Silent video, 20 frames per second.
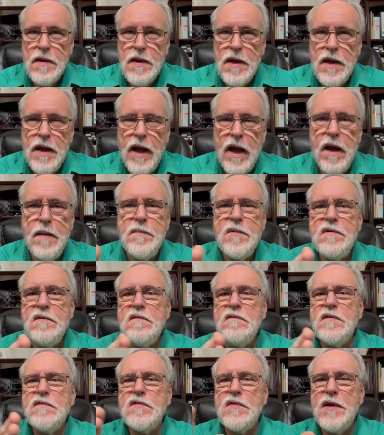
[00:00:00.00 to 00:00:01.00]
How many of you
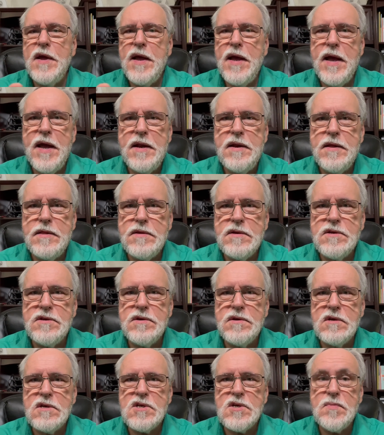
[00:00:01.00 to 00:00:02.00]
have ever had in the
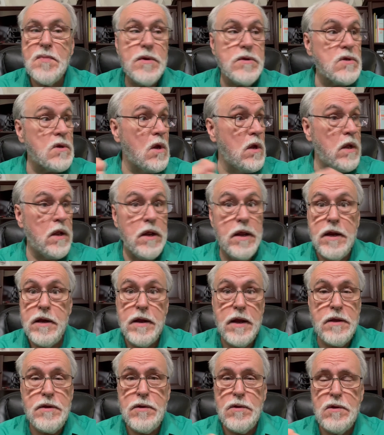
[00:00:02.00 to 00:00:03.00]
church,
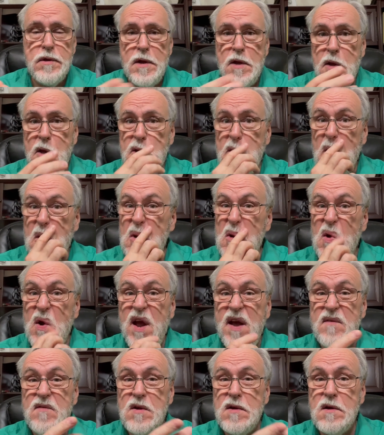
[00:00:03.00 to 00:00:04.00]
and you're
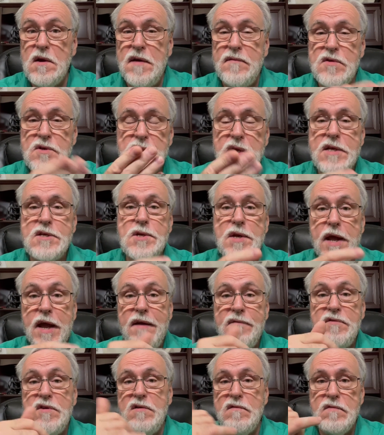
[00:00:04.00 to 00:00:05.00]
having a conversation
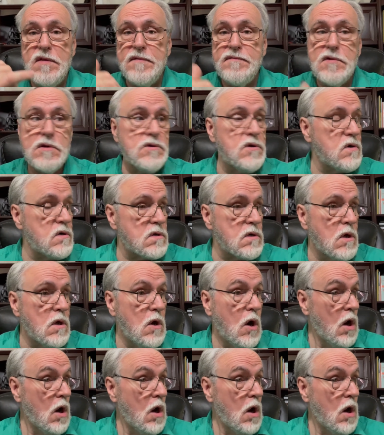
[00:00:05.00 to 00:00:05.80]
after you've left the church,